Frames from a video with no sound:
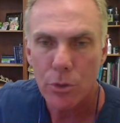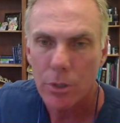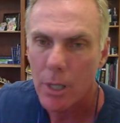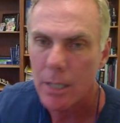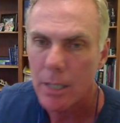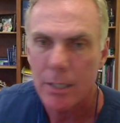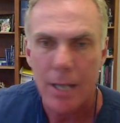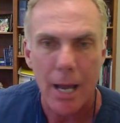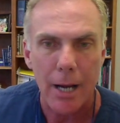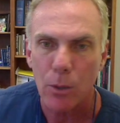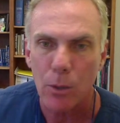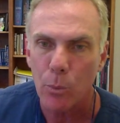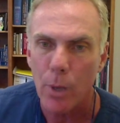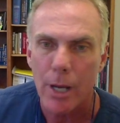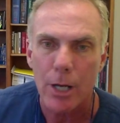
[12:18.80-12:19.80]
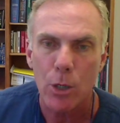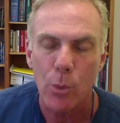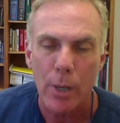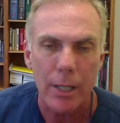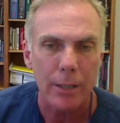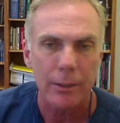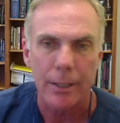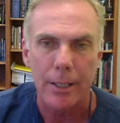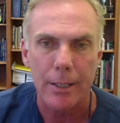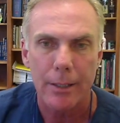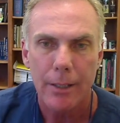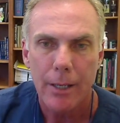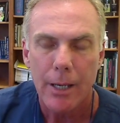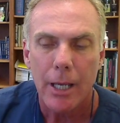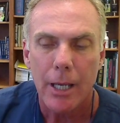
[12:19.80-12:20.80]
things out of the way quickly.
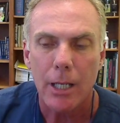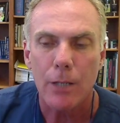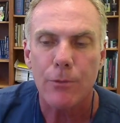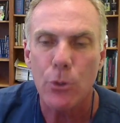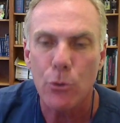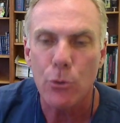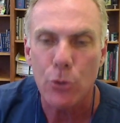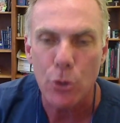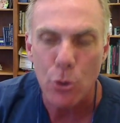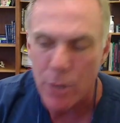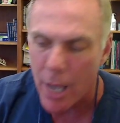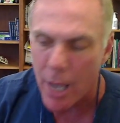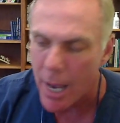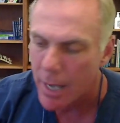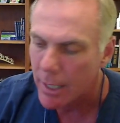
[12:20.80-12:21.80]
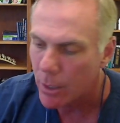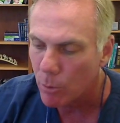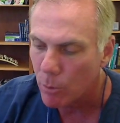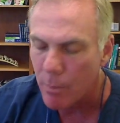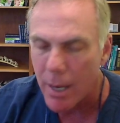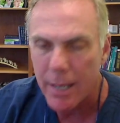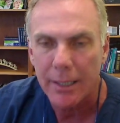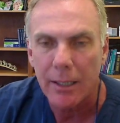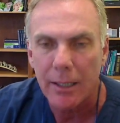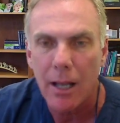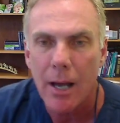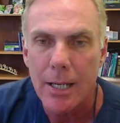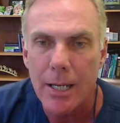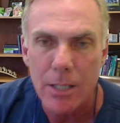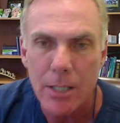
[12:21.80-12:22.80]
And if you do that, it'll make it a
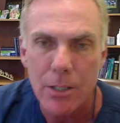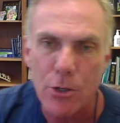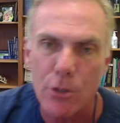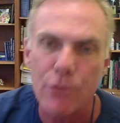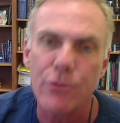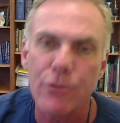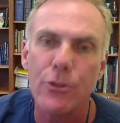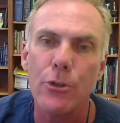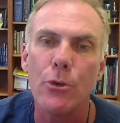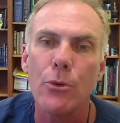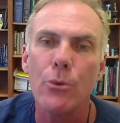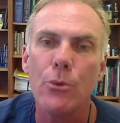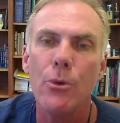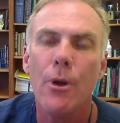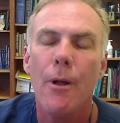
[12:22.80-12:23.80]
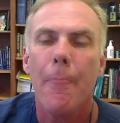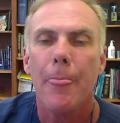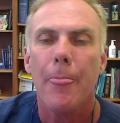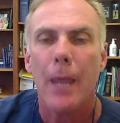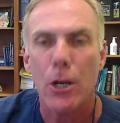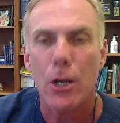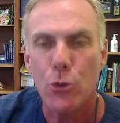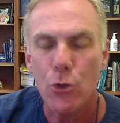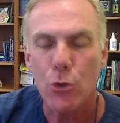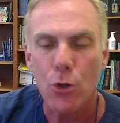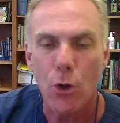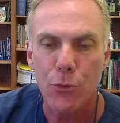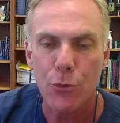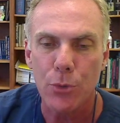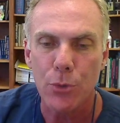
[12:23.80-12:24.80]
lot easier for you as you
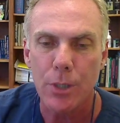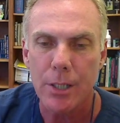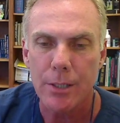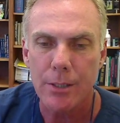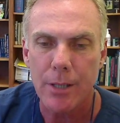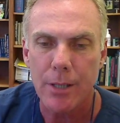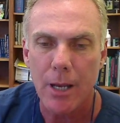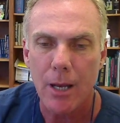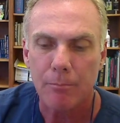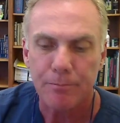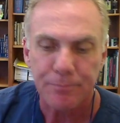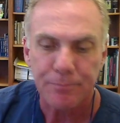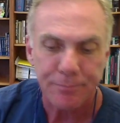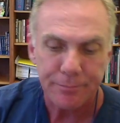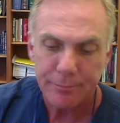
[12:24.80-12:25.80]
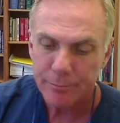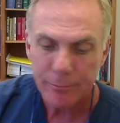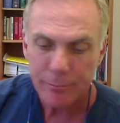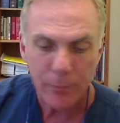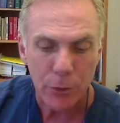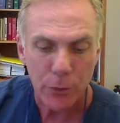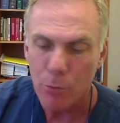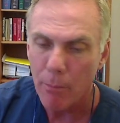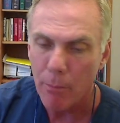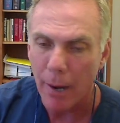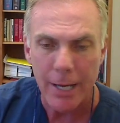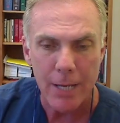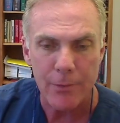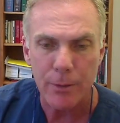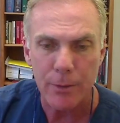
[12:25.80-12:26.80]
go through the exam. You
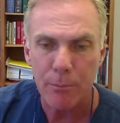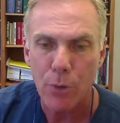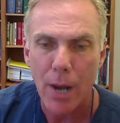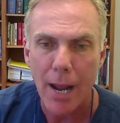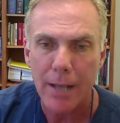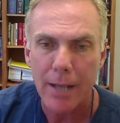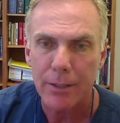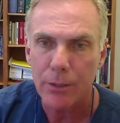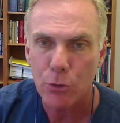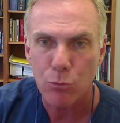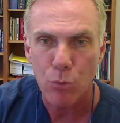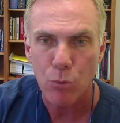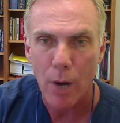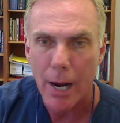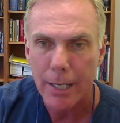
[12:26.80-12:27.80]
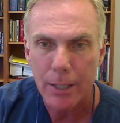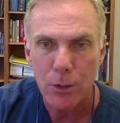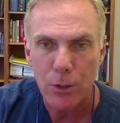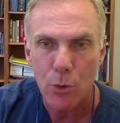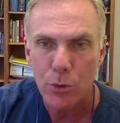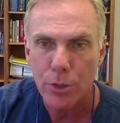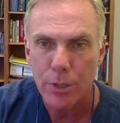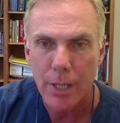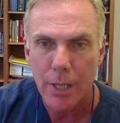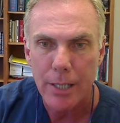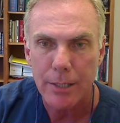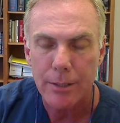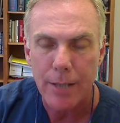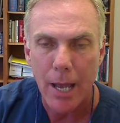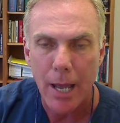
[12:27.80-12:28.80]
might even practice writing those
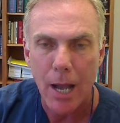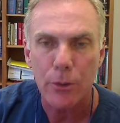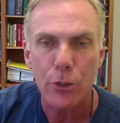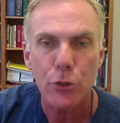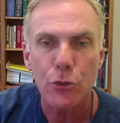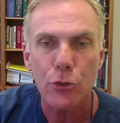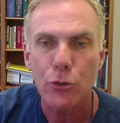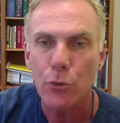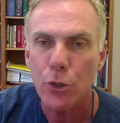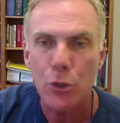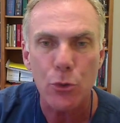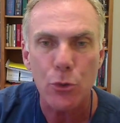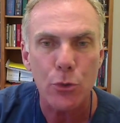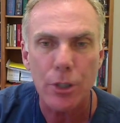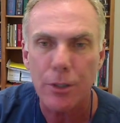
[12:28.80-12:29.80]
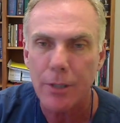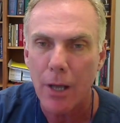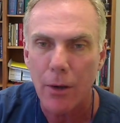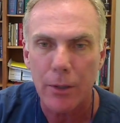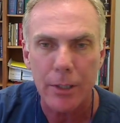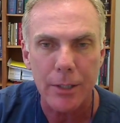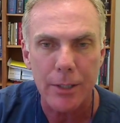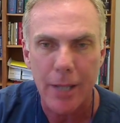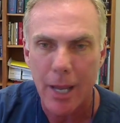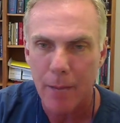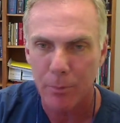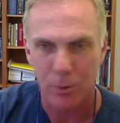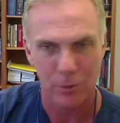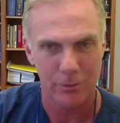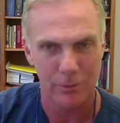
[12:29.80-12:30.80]
things down as soon as you sit down at the
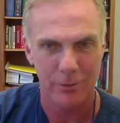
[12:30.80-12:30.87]
table